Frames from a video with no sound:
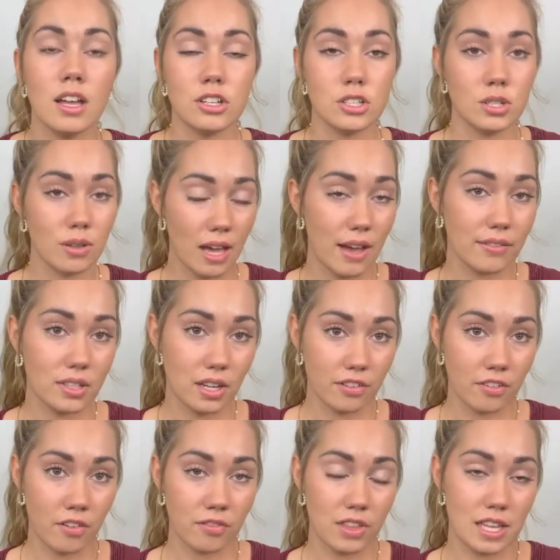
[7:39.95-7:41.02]
Do you have
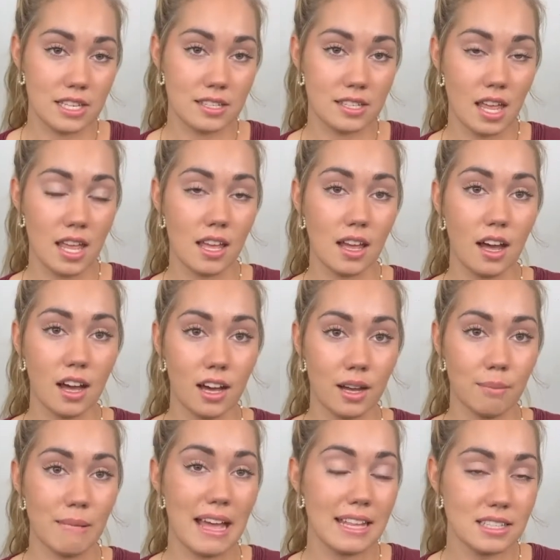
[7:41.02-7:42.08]
enough of this
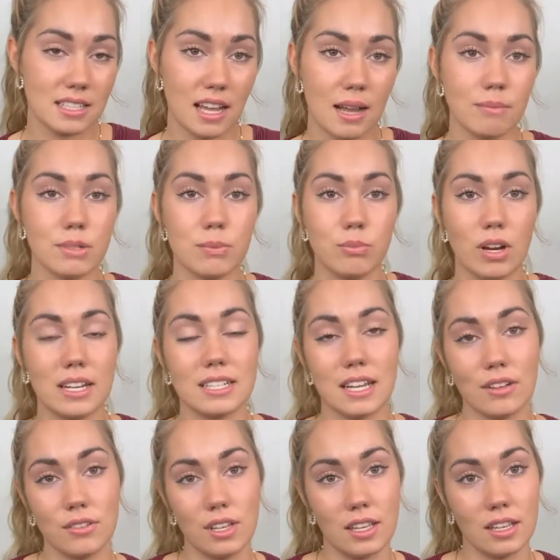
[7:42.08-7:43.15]
enzyme to break
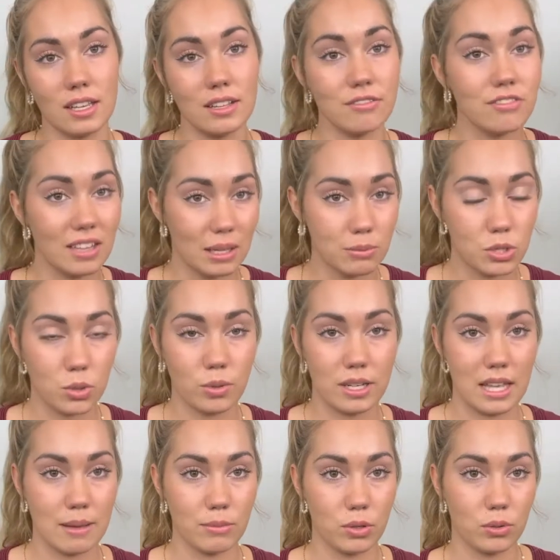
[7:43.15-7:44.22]
down the inflammatory
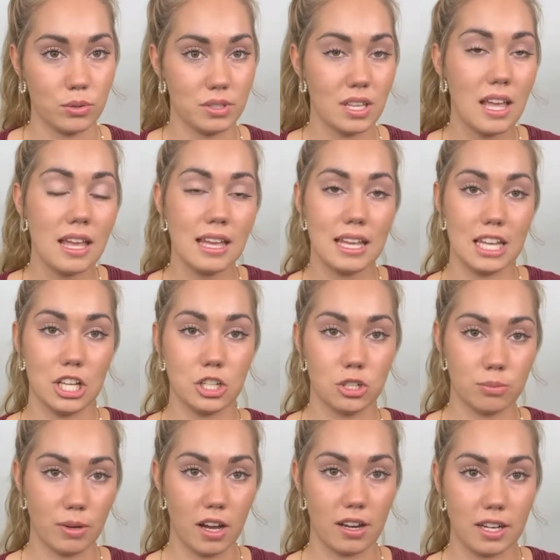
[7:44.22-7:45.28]
chemicals in your
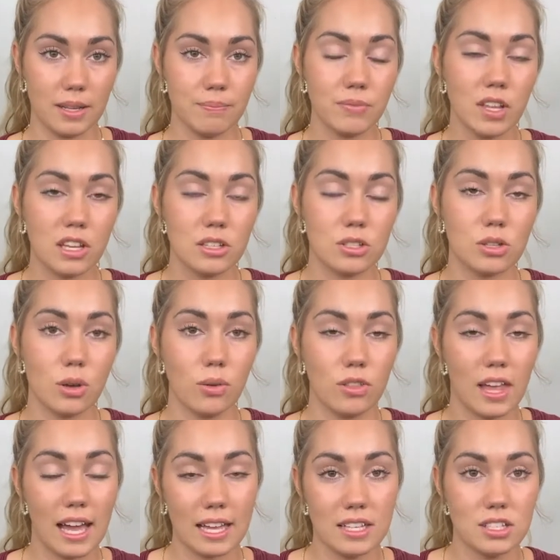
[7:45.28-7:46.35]
body? So
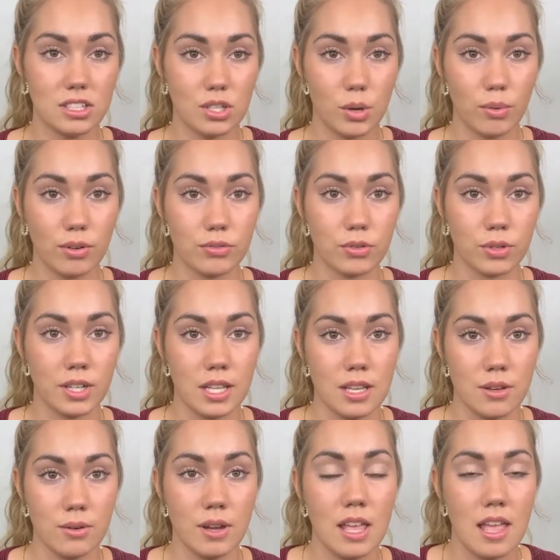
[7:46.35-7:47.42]
that is DOA for
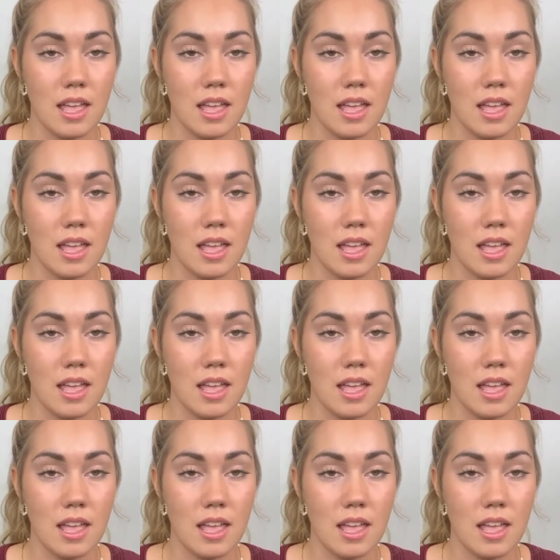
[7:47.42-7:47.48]
you.